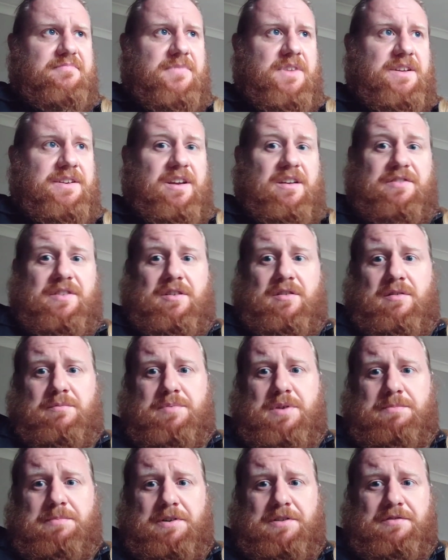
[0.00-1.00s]
Now, if they were a
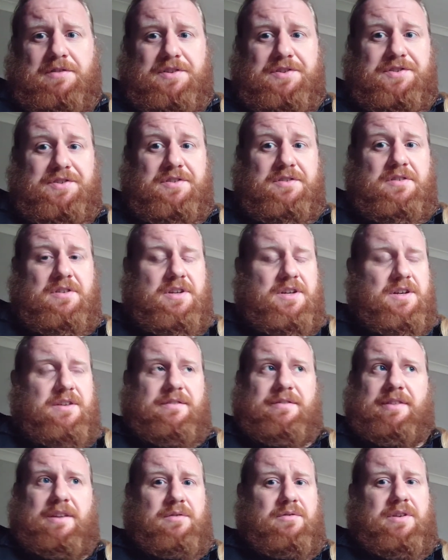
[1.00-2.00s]
proper Christian,
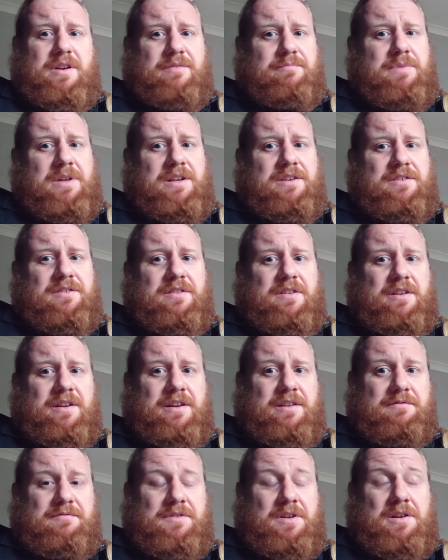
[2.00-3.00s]
they wouldn't have $1
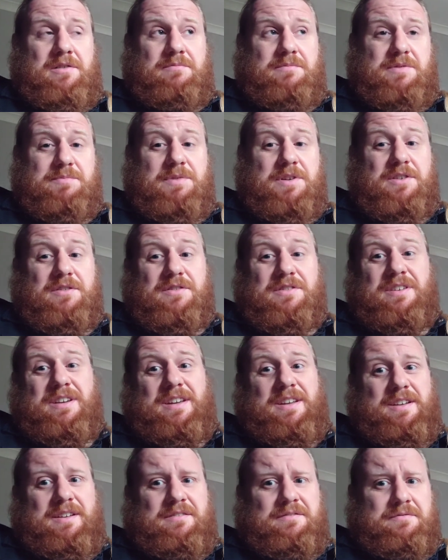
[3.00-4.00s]
million homes, because
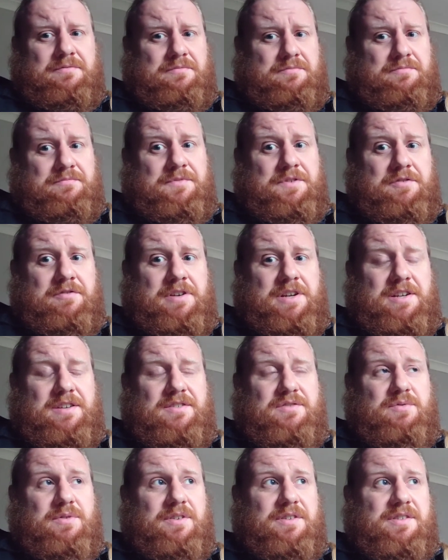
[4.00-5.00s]

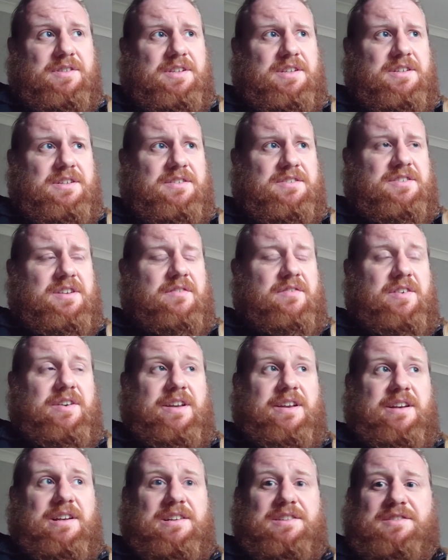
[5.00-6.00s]
greed's one of the 7
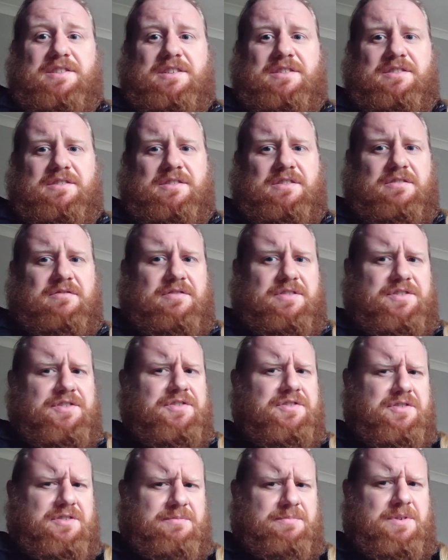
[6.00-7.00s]
deadly sins, and
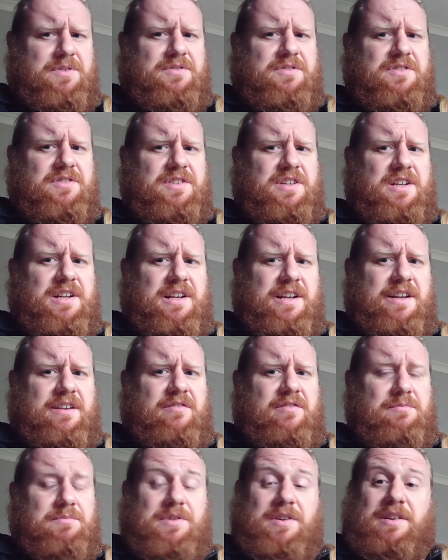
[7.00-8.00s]
Christians are supposed to steer clear
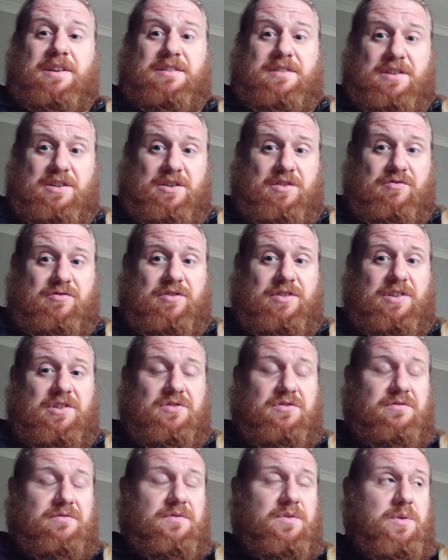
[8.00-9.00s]
of them. So there's a
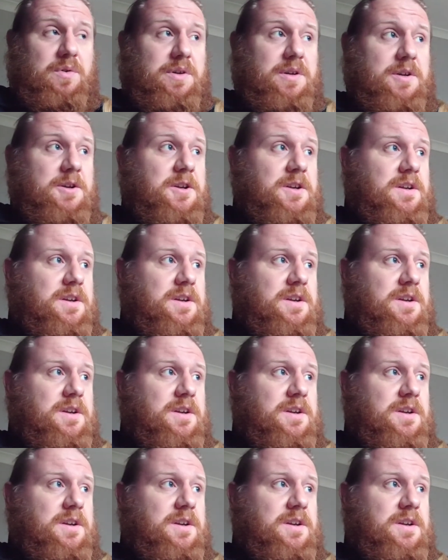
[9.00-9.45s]
contradiction for you.